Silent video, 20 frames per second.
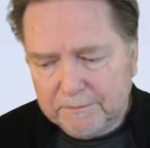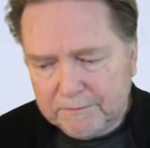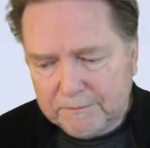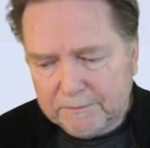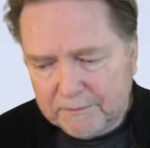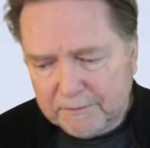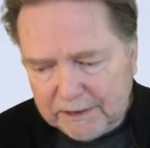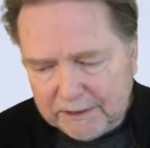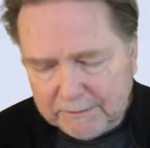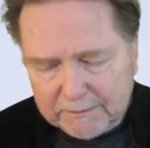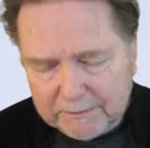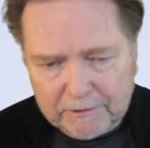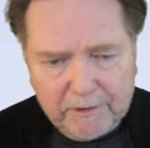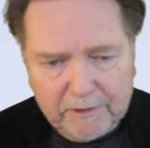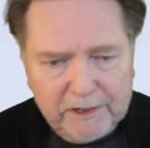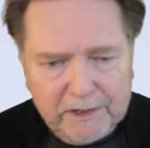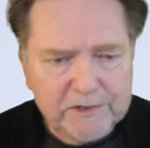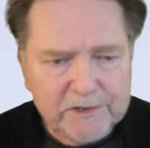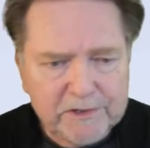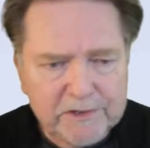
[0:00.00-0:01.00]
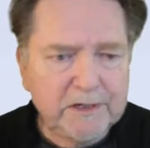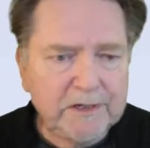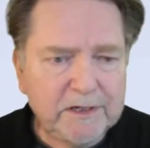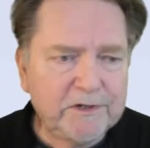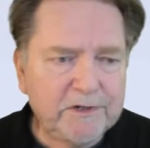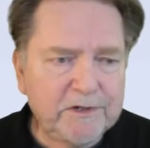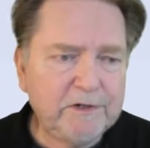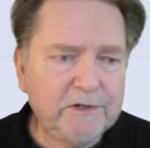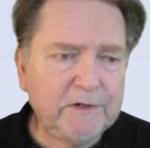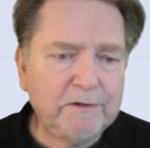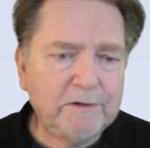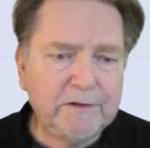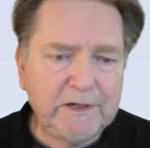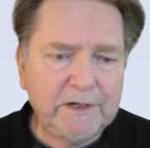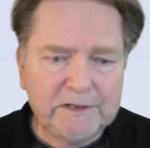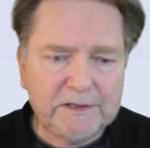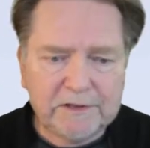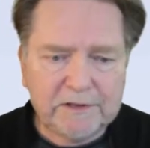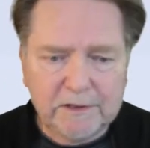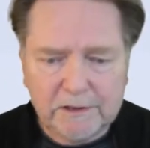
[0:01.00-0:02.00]
the immigration issue, and
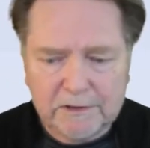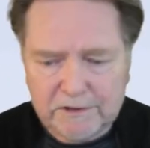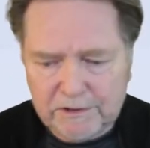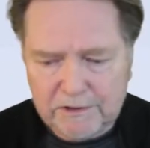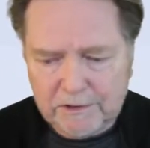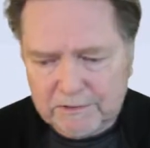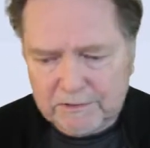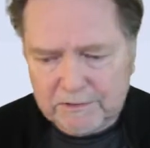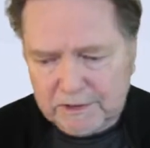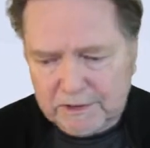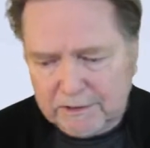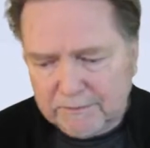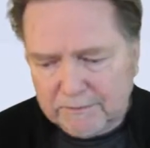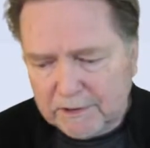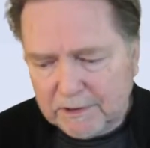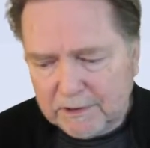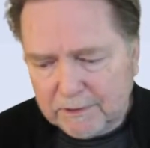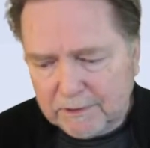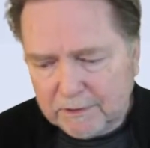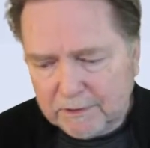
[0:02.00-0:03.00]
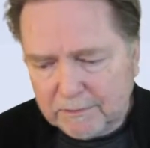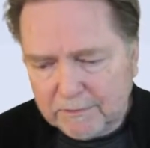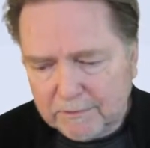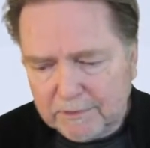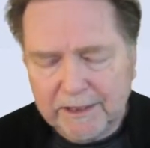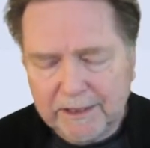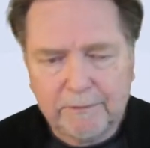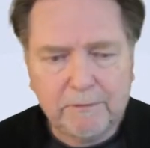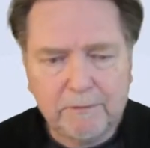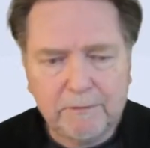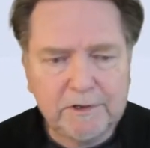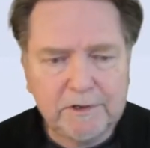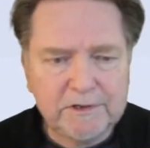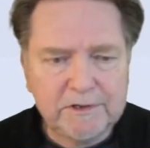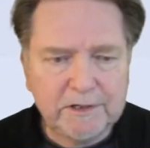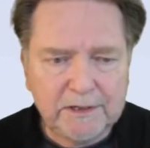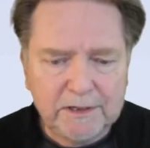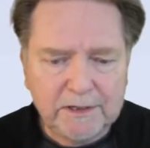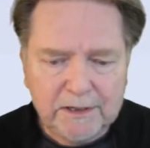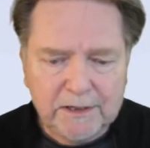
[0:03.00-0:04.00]
he starts using, language
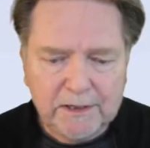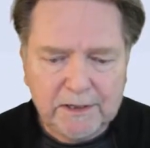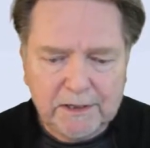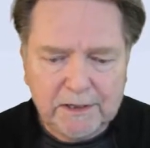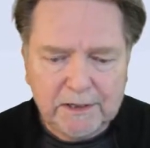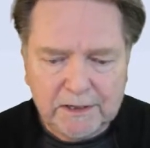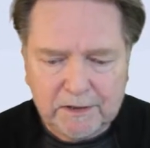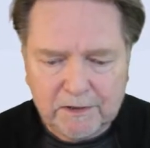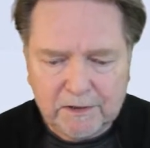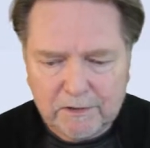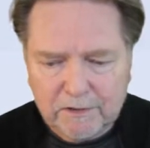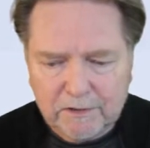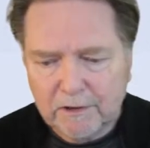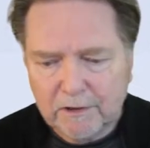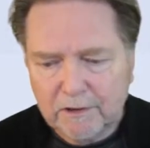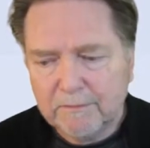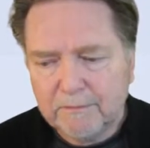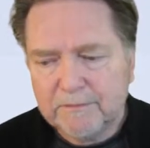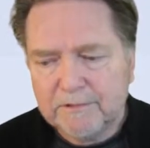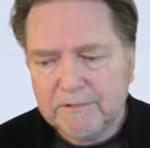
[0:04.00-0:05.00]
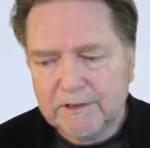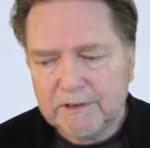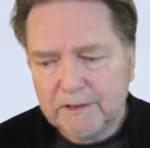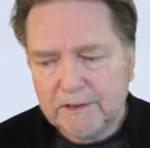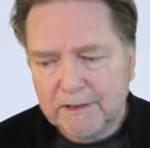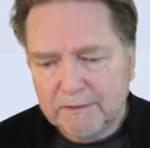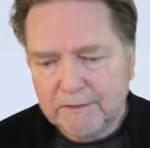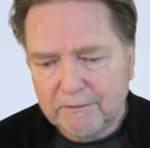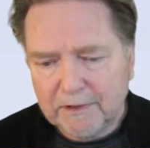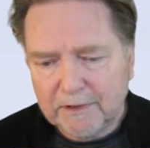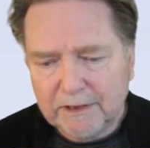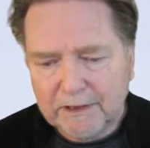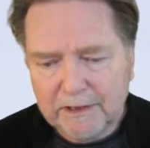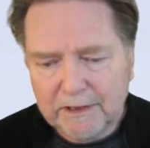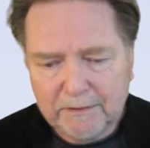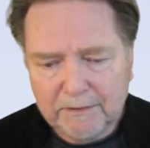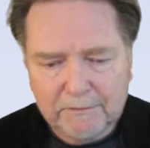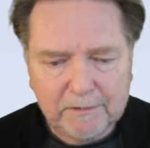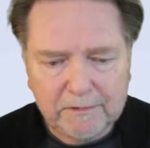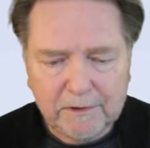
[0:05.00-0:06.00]
and terms, and
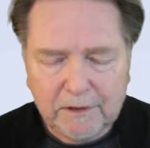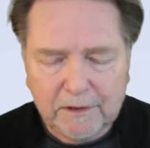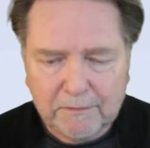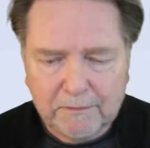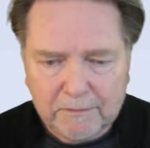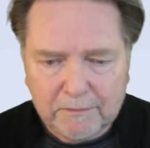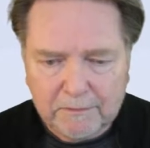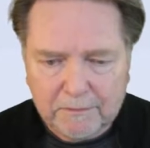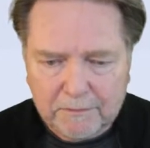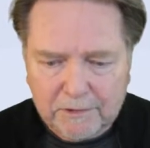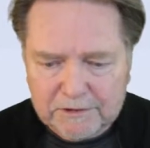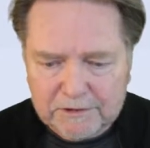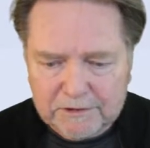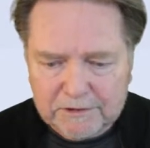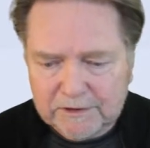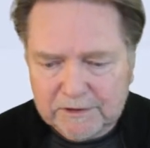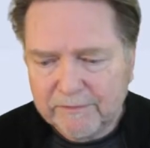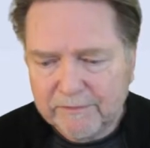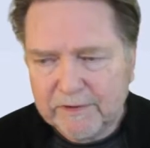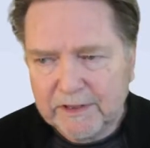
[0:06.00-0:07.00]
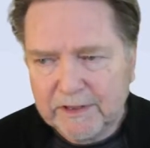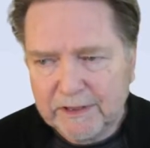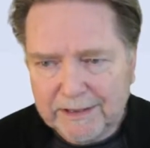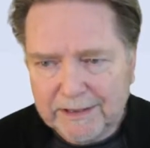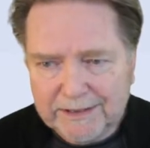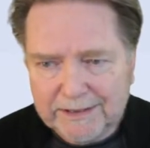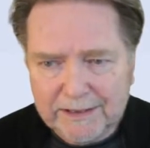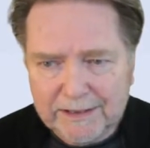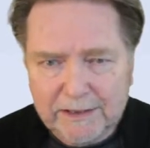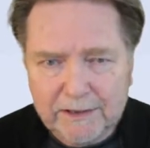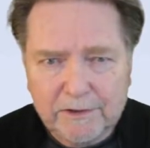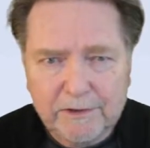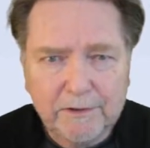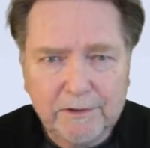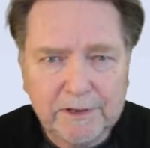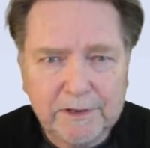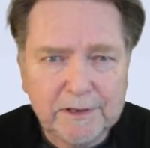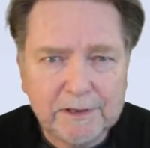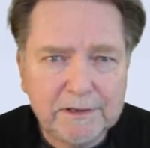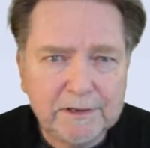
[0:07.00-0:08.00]
really most everything he did
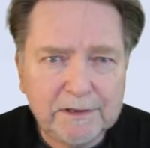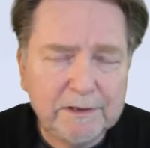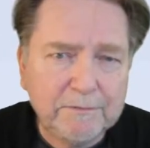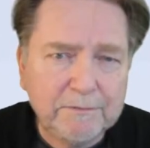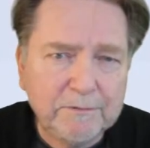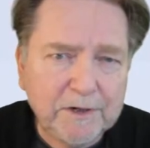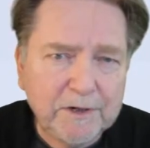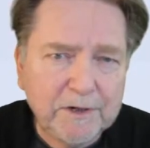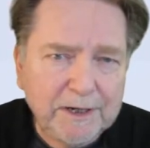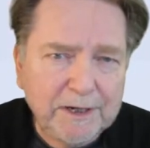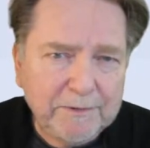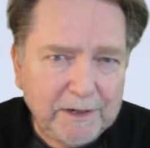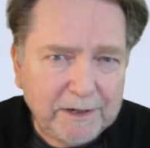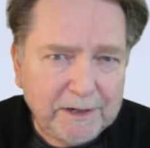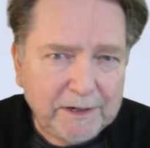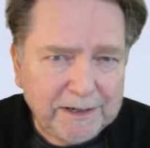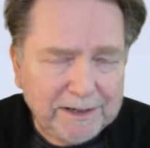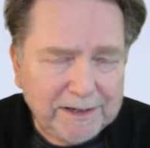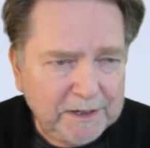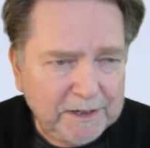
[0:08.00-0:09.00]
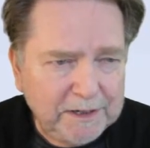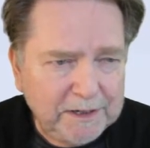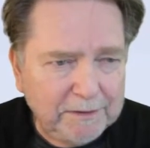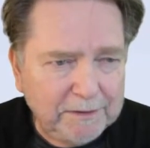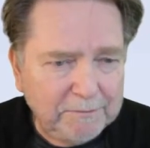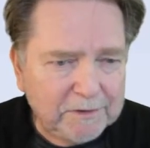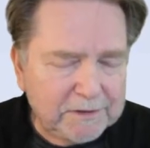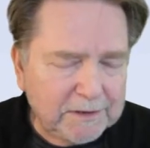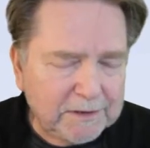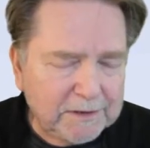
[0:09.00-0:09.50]
during the primary campaign